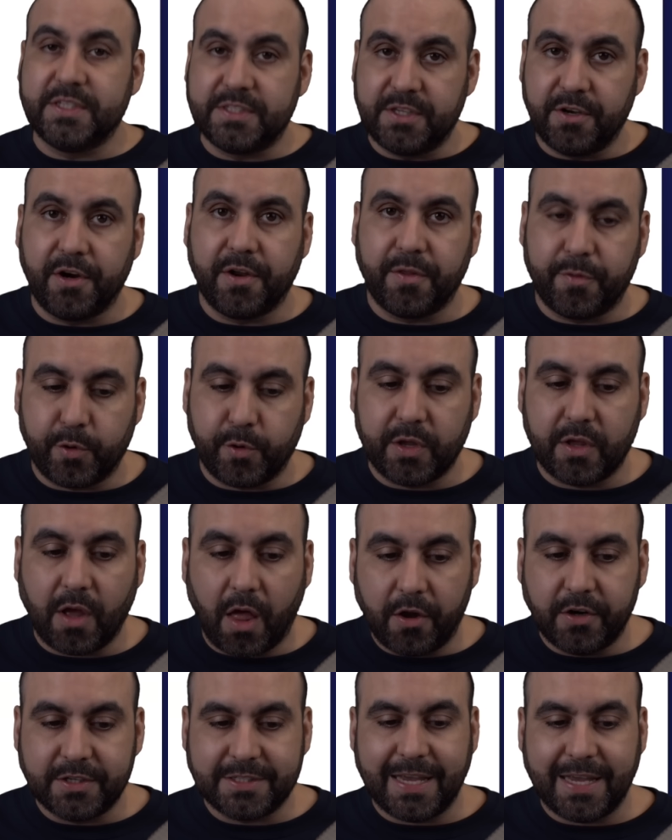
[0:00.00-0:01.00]

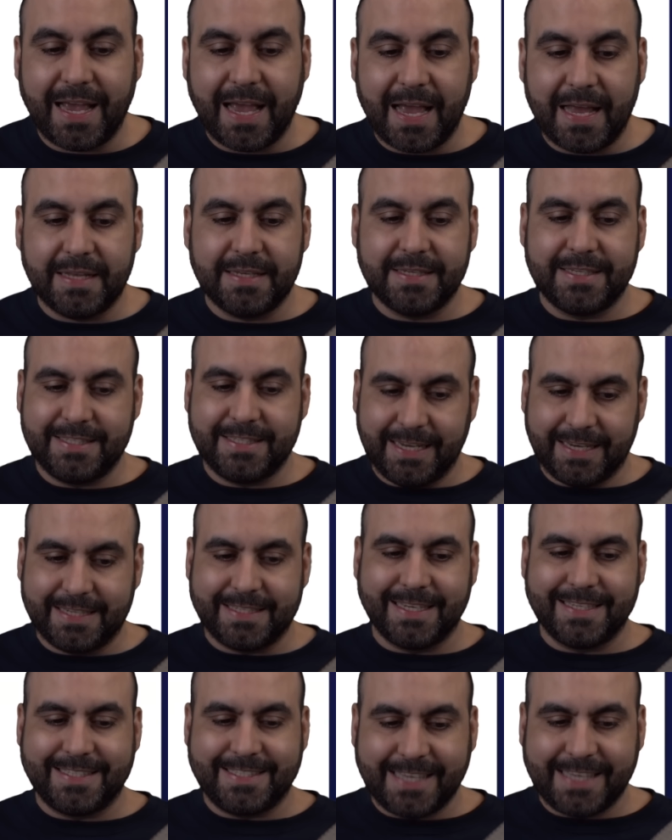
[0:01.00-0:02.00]

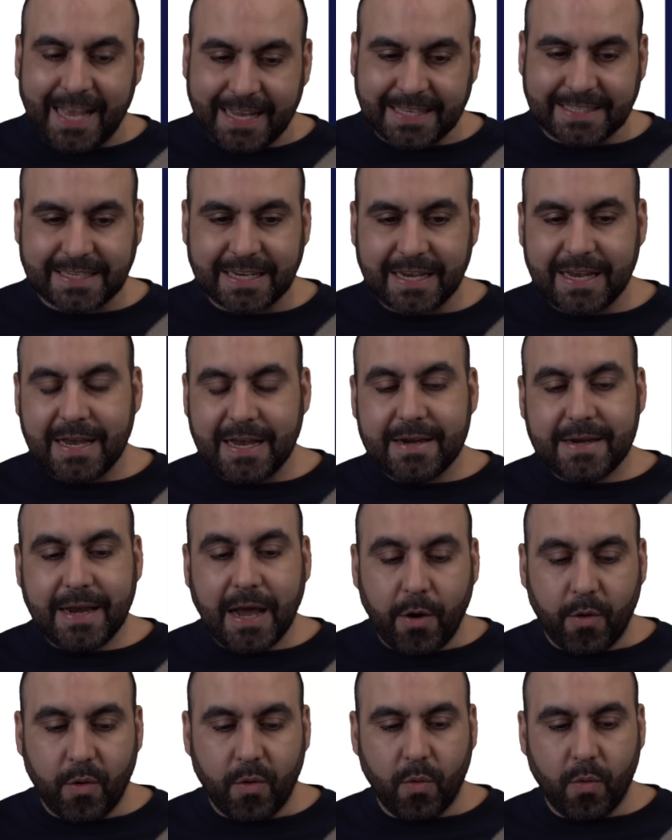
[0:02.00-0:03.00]
$33.06.
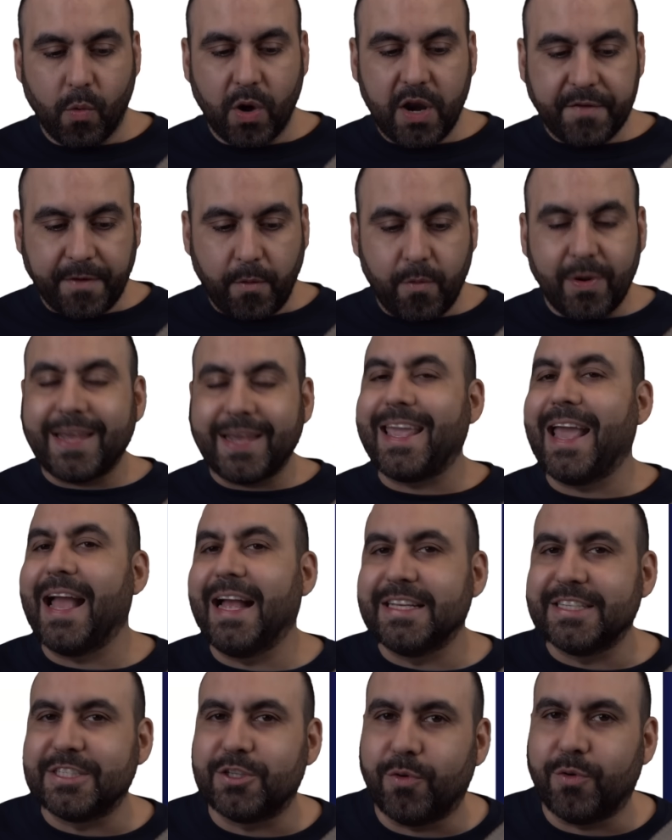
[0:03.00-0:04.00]
Now, what if I want to
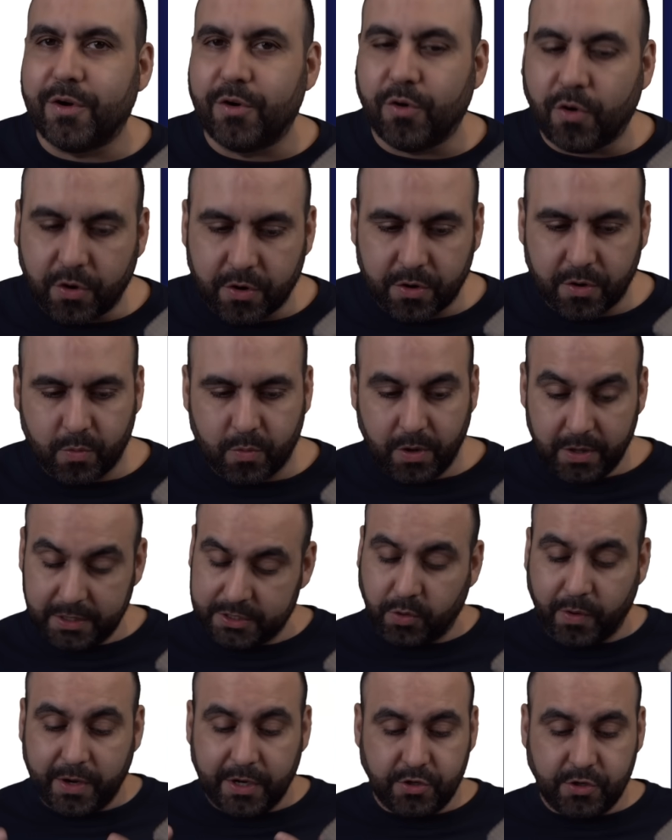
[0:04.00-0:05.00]
cancel an order? Well,
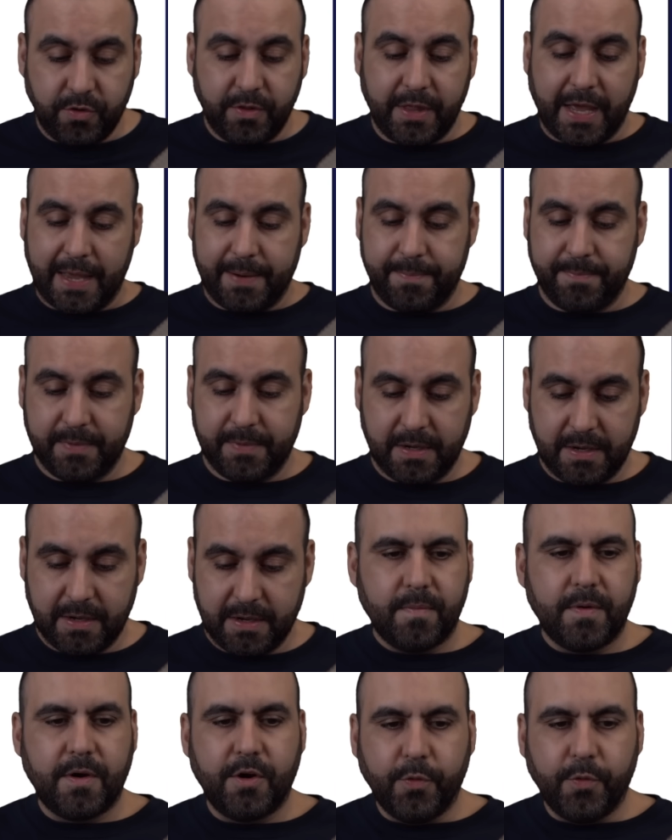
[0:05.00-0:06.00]
let's go ahead and do that.
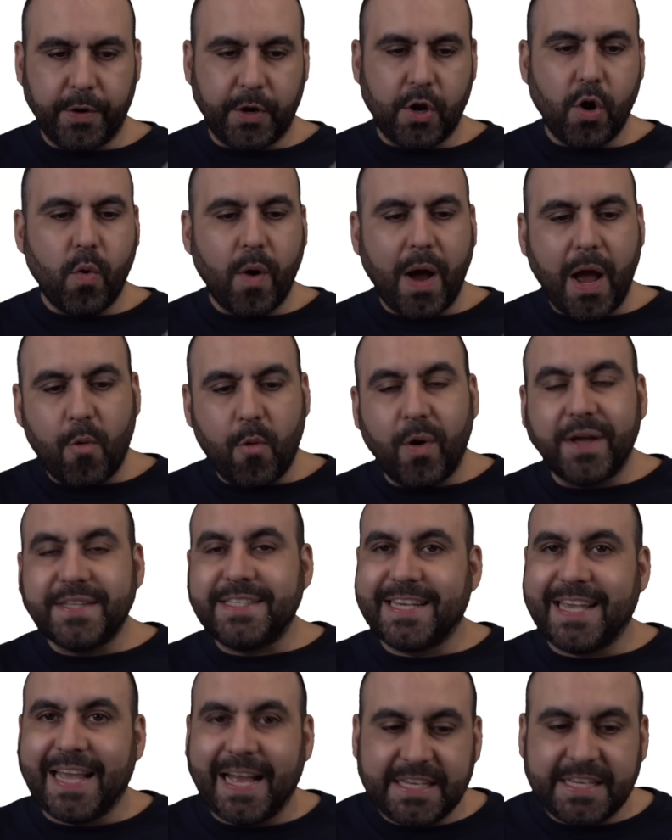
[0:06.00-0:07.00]
Here we go. I want
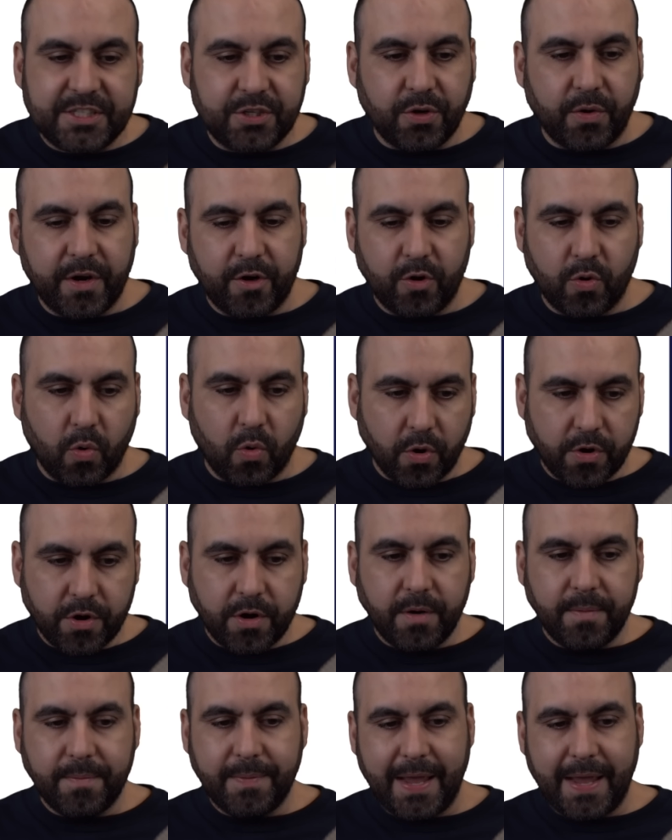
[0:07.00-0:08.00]
to cancel an
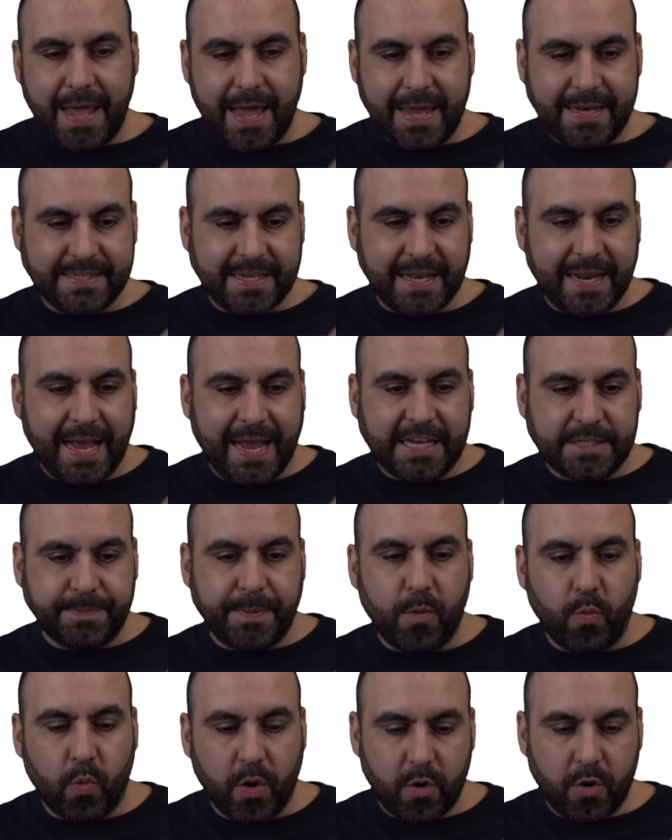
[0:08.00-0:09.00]
order, and it's going to ask
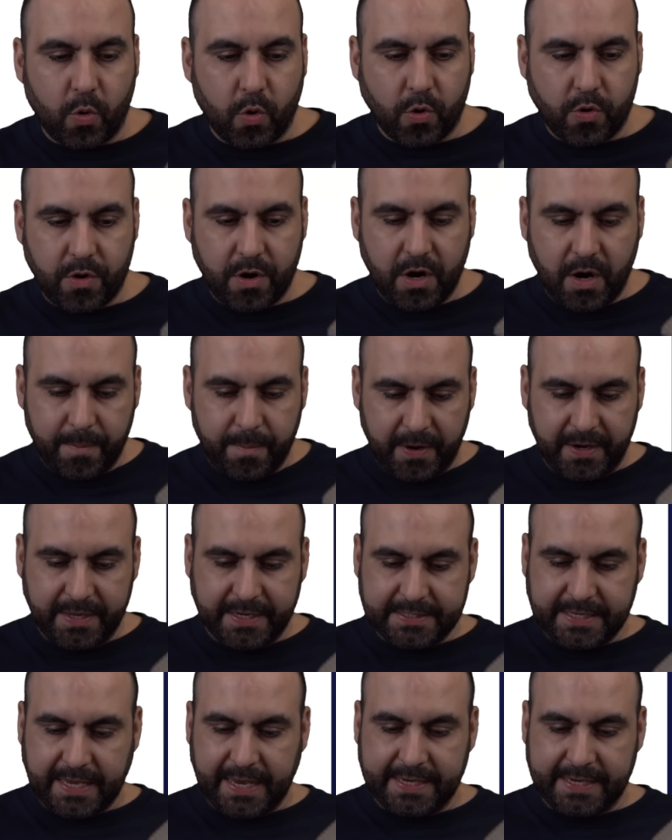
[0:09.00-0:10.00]
me what order number. In
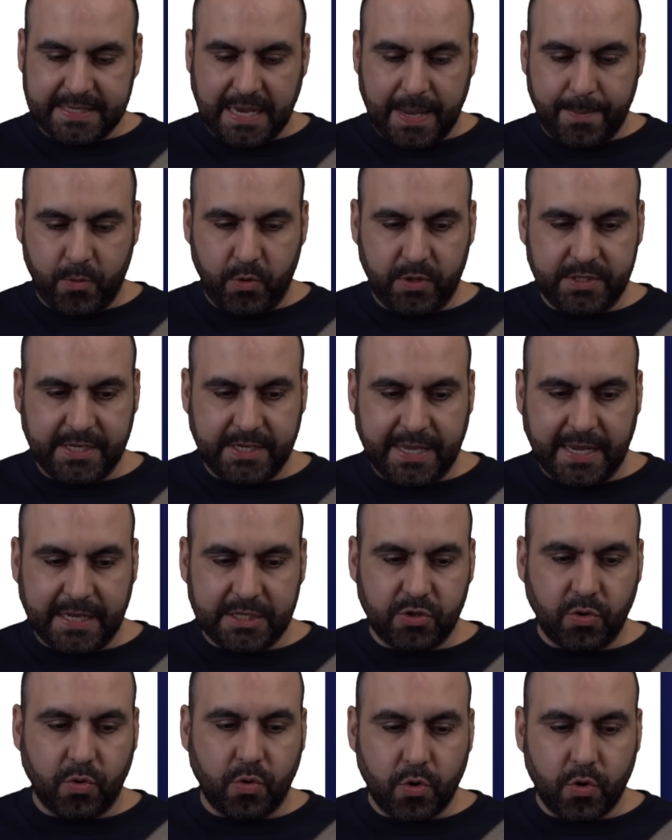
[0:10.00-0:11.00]
this case, I'm going to
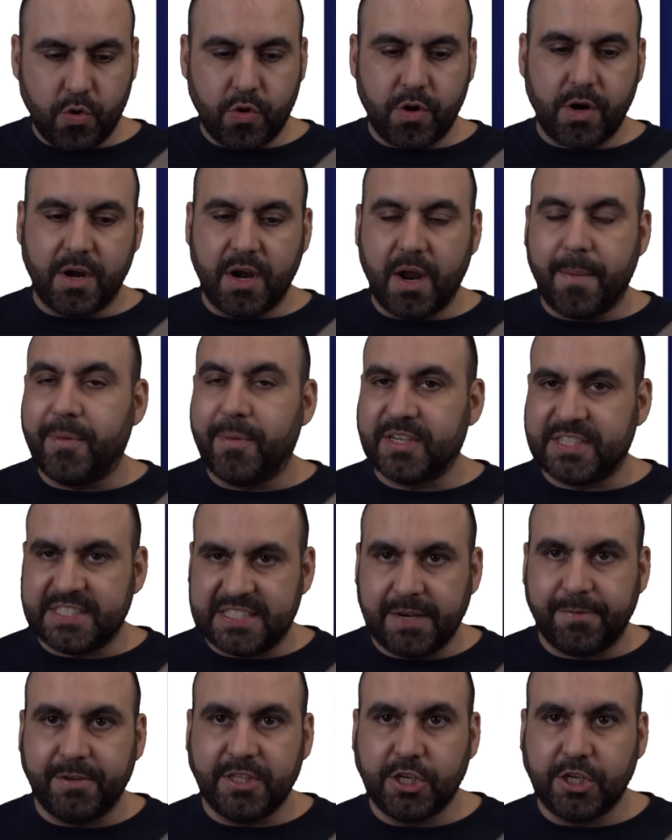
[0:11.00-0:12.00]
cancel order number
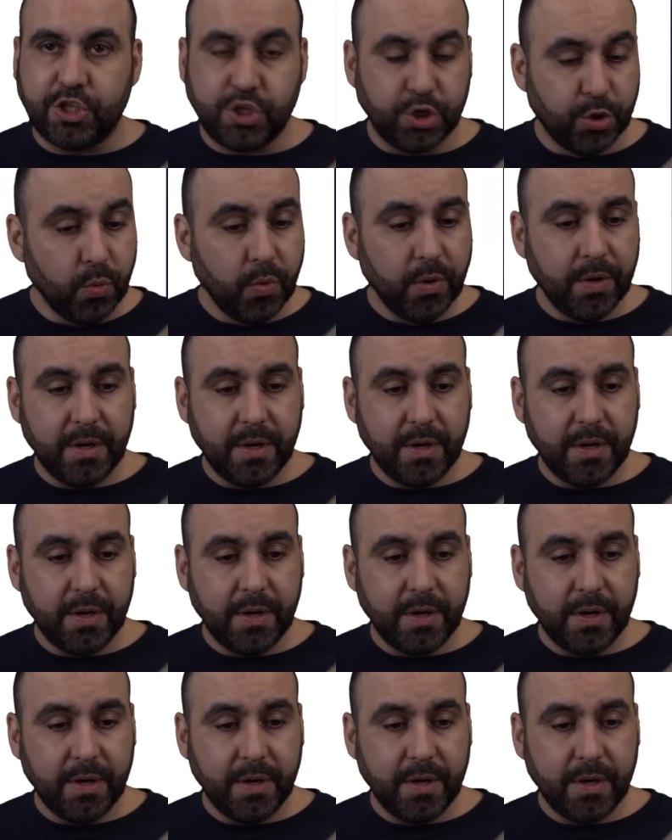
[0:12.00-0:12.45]
72.